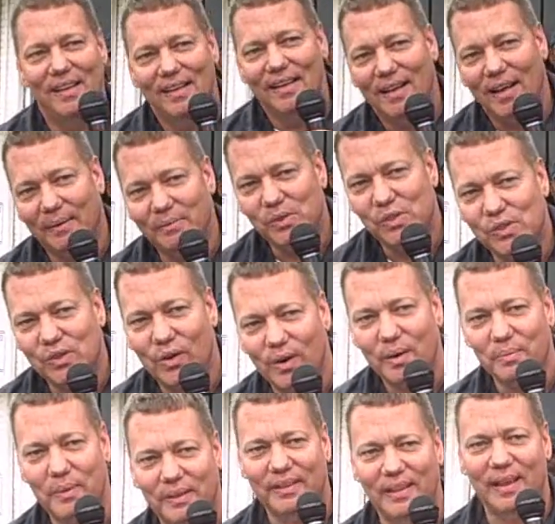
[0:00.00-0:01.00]
I'm
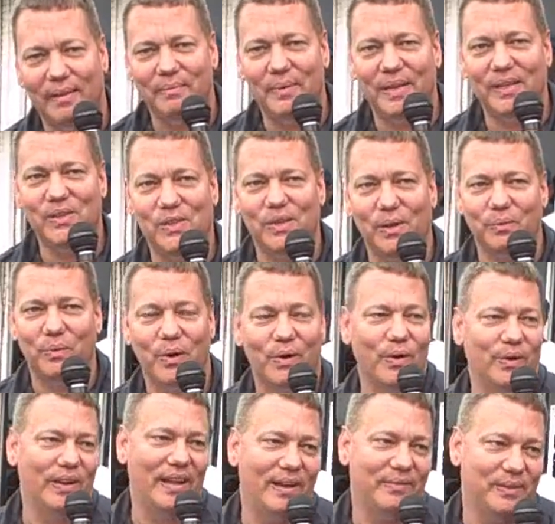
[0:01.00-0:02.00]
sorry, but that means that we're
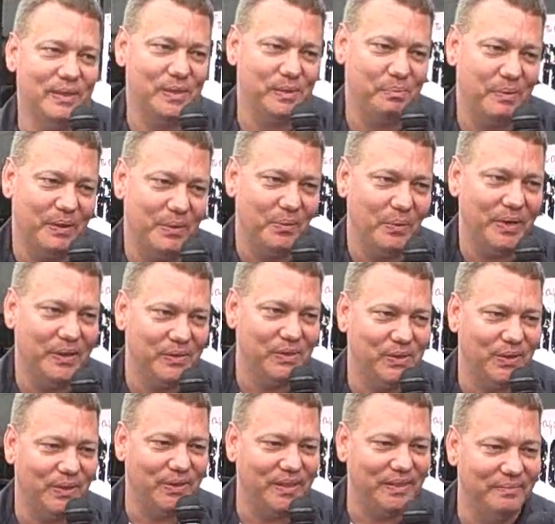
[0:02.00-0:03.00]
going to have to spin the wheel,
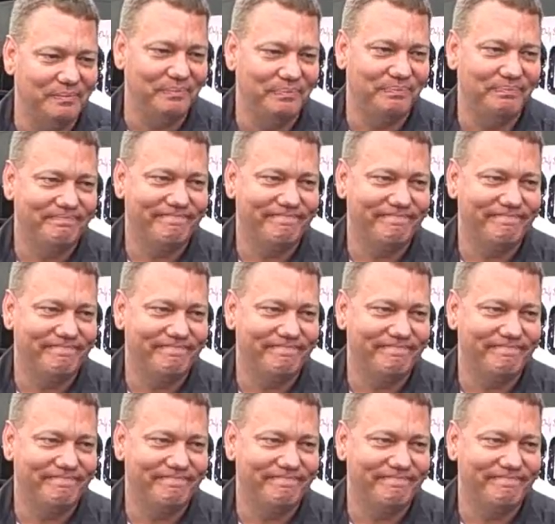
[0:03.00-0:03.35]
Sonya.